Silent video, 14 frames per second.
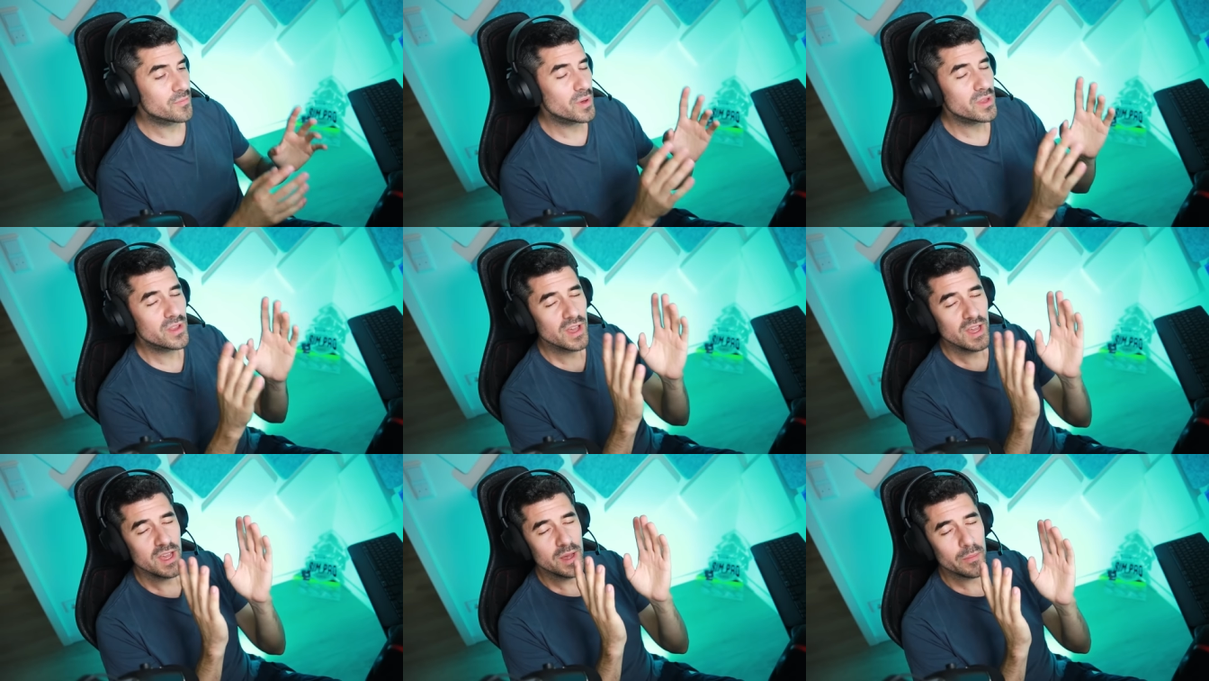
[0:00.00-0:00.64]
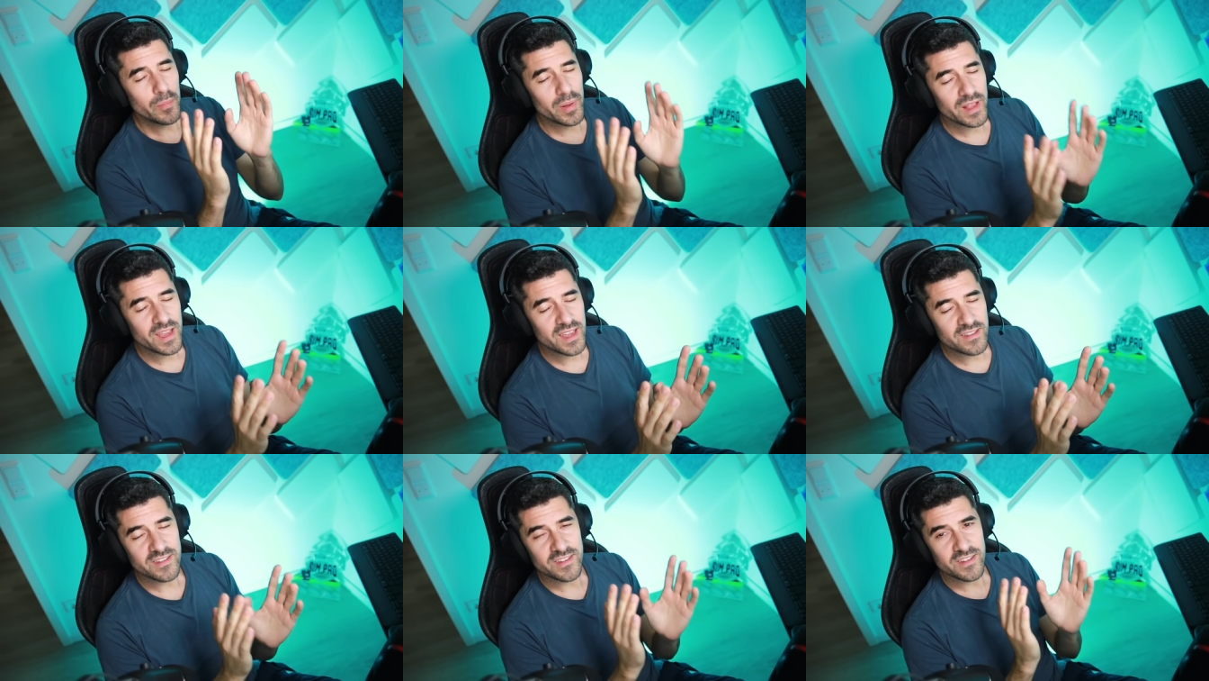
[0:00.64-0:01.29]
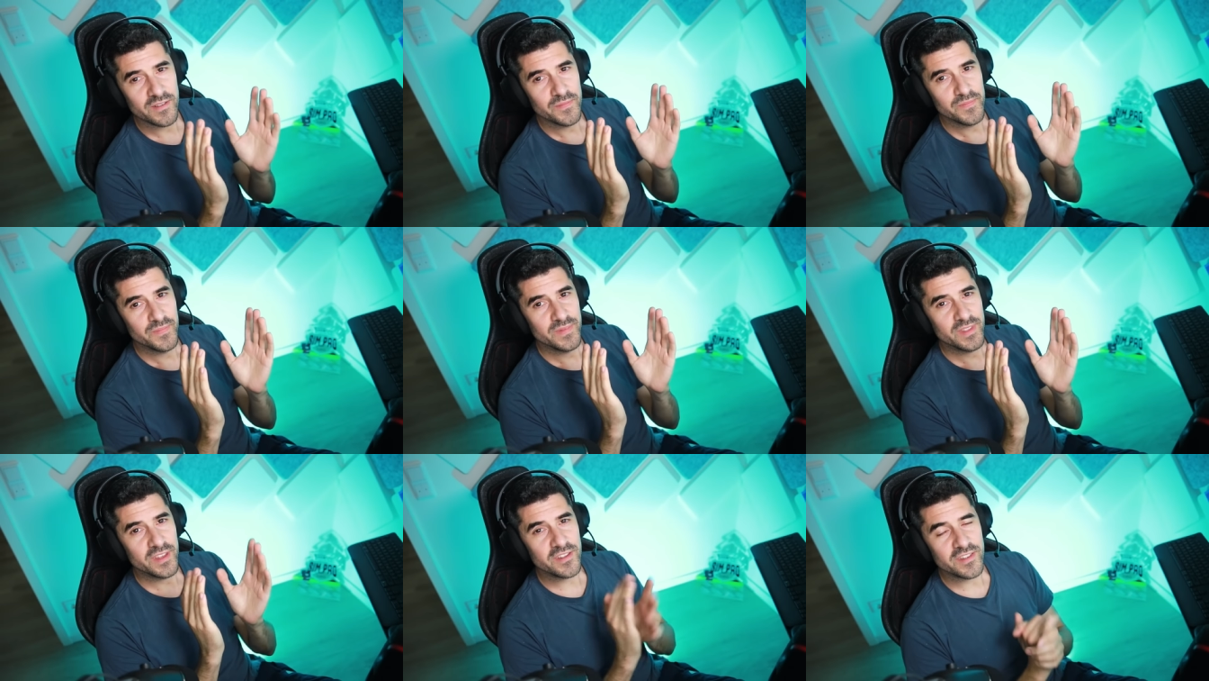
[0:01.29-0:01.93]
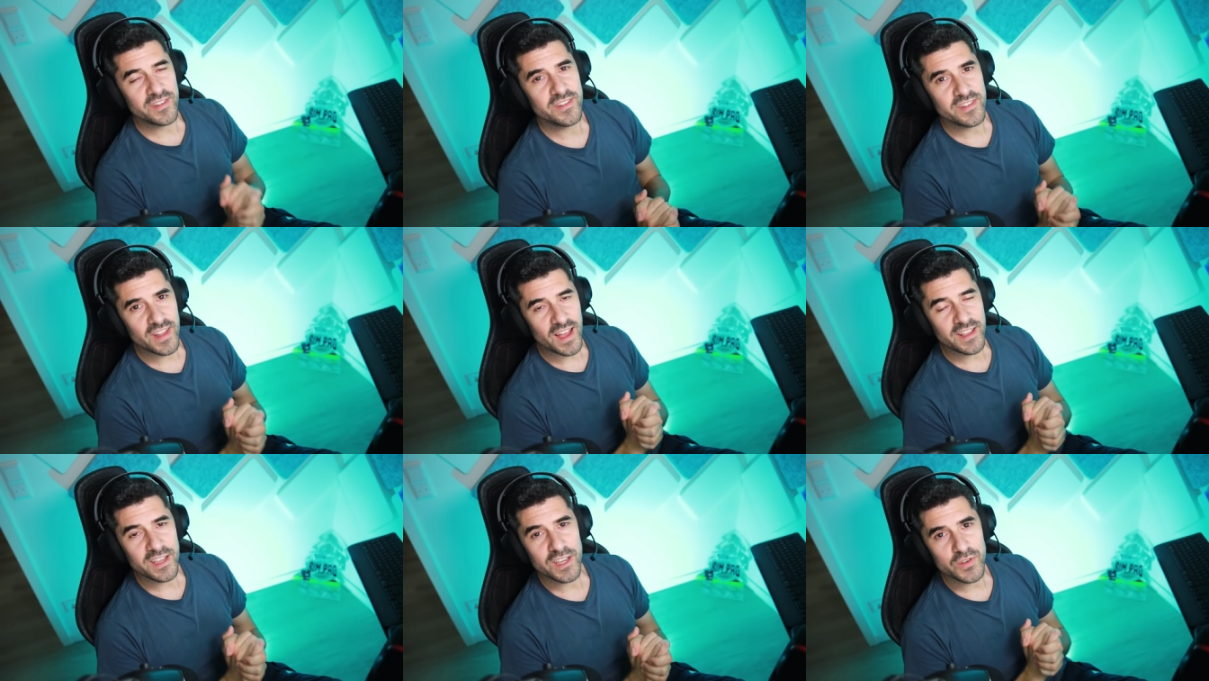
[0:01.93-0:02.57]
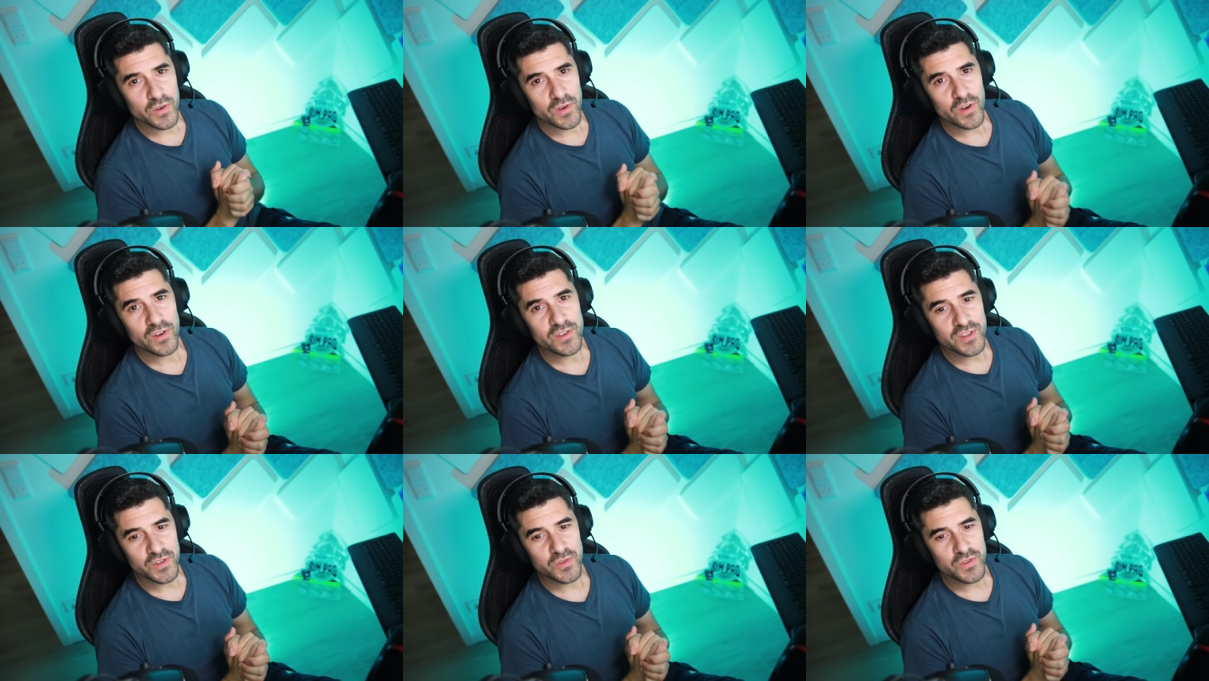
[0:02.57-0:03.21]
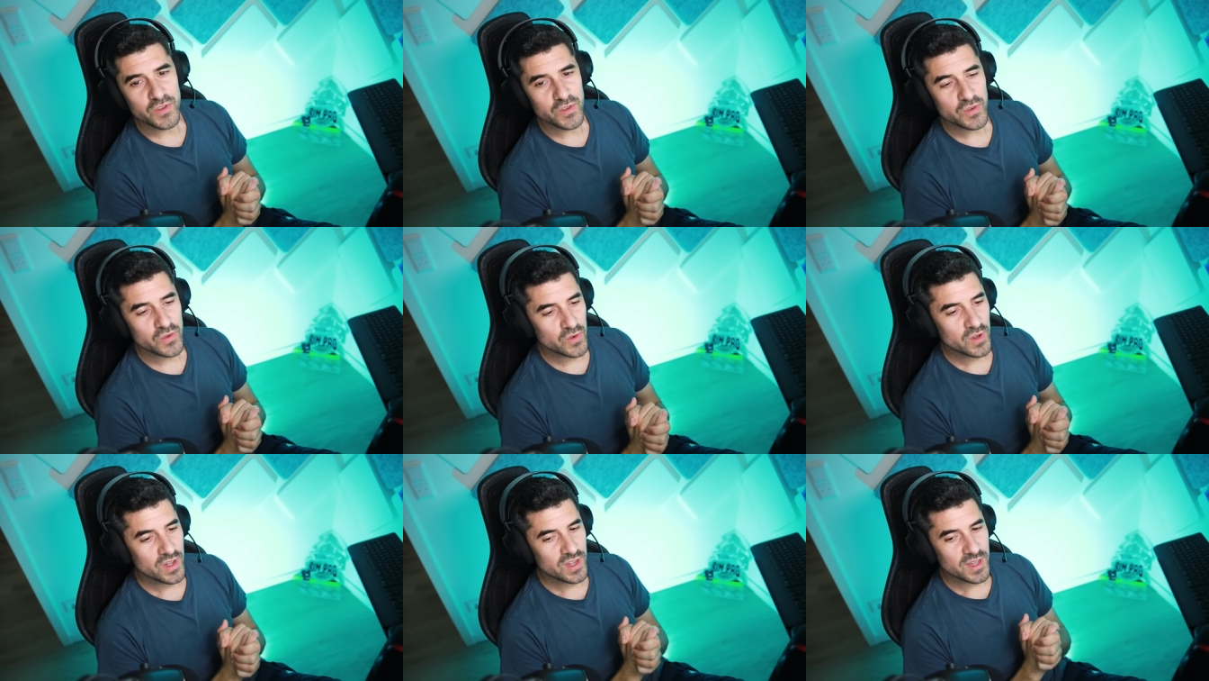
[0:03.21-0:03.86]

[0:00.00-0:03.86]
But please, this is, I need to urge you to